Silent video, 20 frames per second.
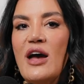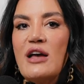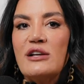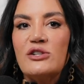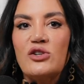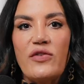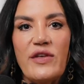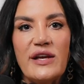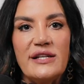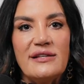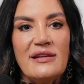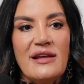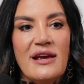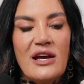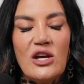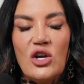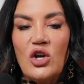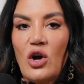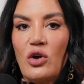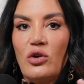So then,
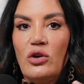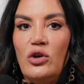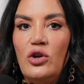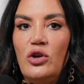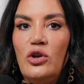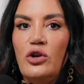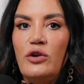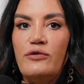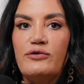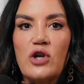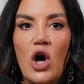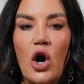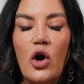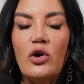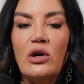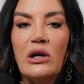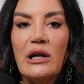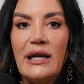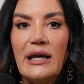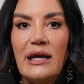you've
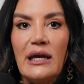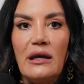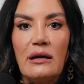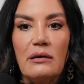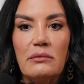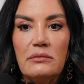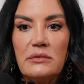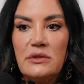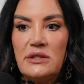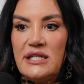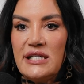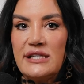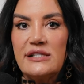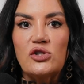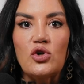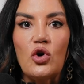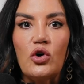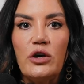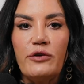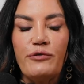totally
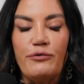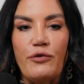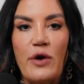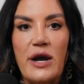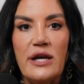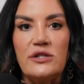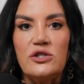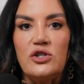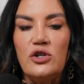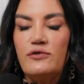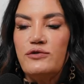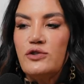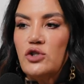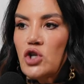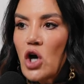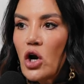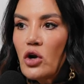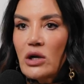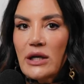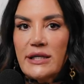dissed all your friends. You've
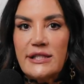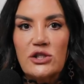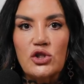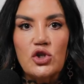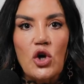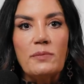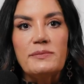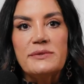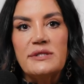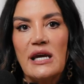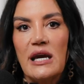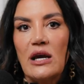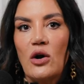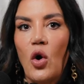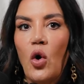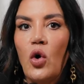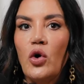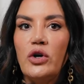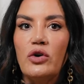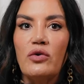totally stopped seeing
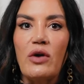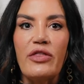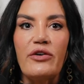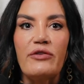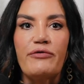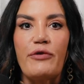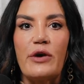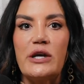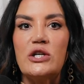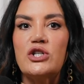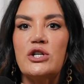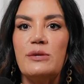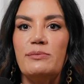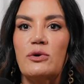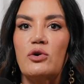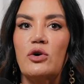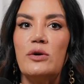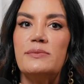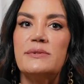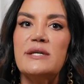all your other friendship
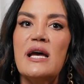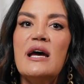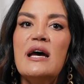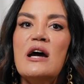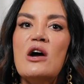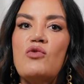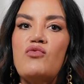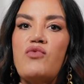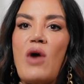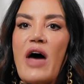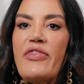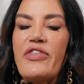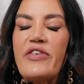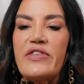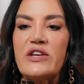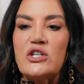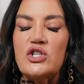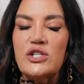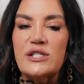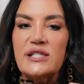groups, rather
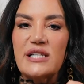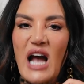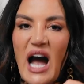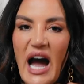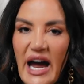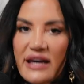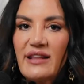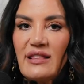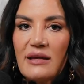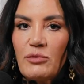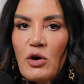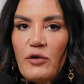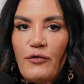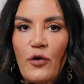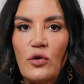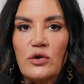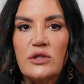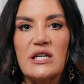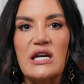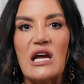than just cutting them off
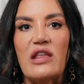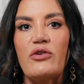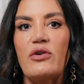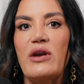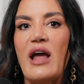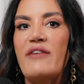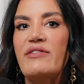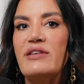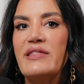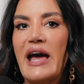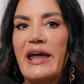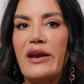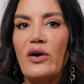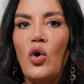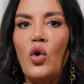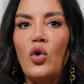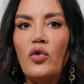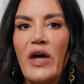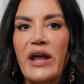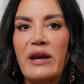altogether and having
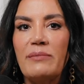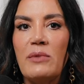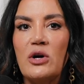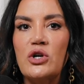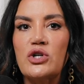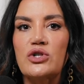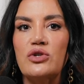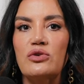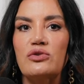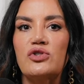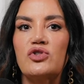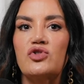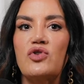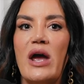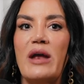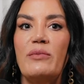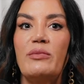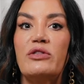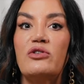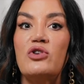all that emotional
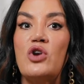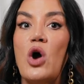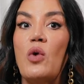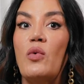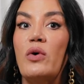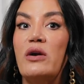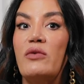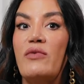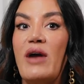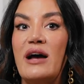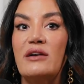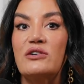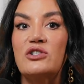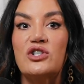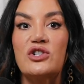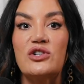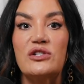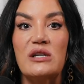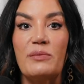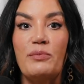strain with no one around
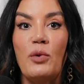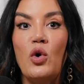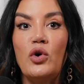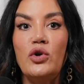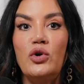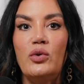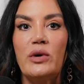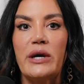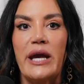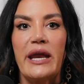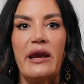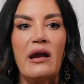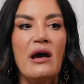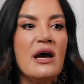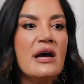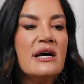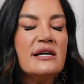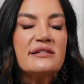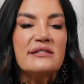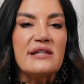to support you again.
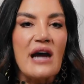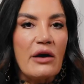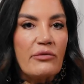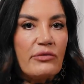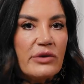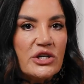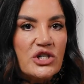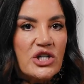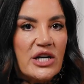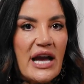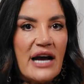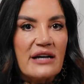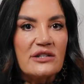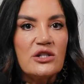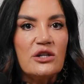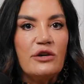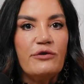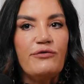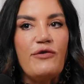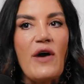Start reaching out
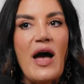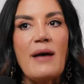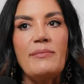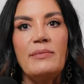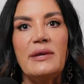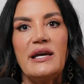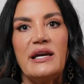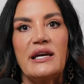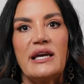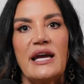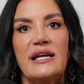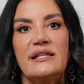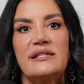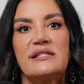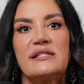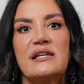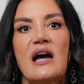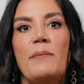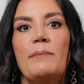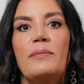to your family again.
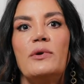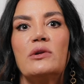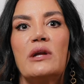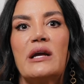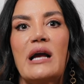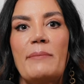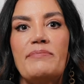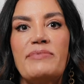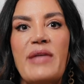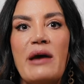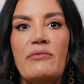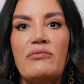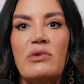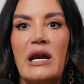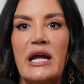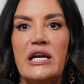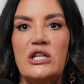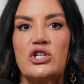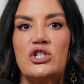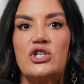Start building up that
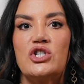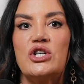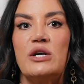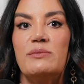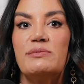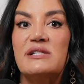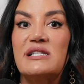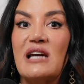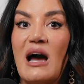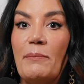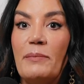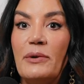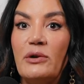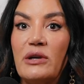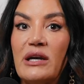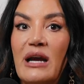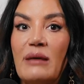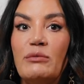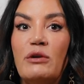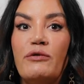relationship. Start
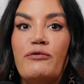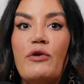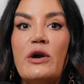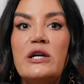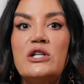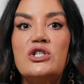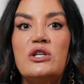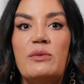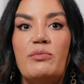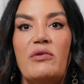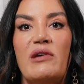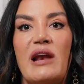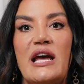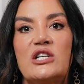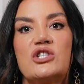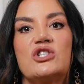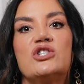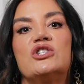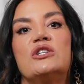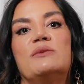building up your friendship
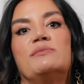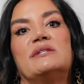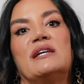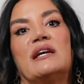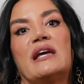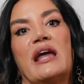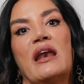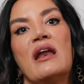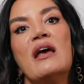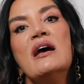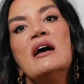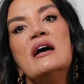relationships again.